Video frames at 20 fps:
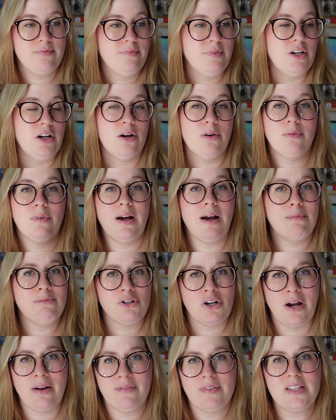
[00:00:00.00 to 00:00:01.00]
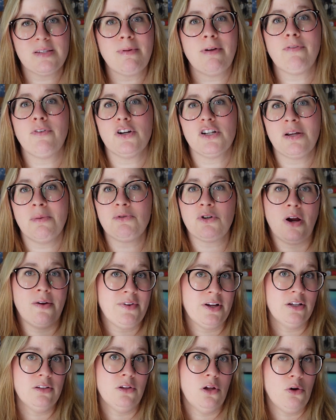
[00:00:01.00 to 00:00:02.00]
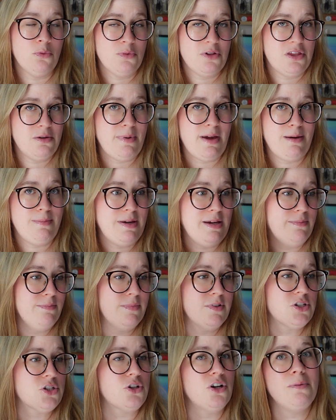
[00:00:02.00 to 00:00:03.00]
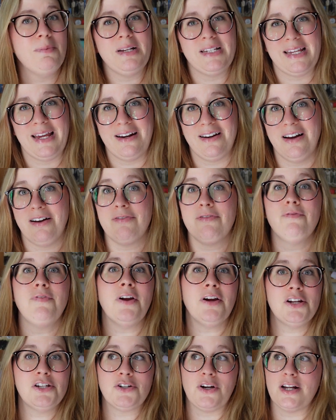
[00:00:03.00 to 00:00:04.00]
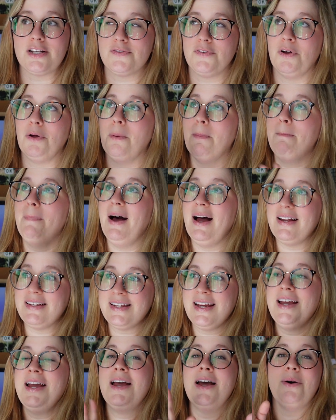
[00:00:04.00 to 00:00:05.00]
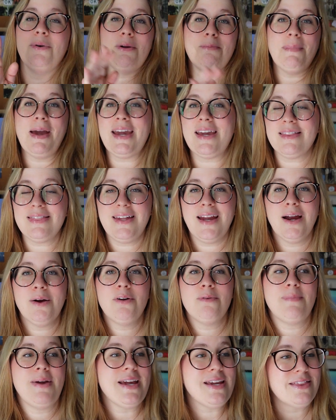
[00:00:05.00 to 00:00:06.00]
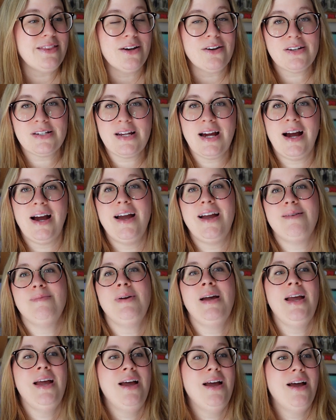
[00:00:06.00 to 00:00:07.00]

You know, I'm driving. This is my first time driving alone with the baby, screaming his head off. Very stressful, but we make it there. We make it there in time.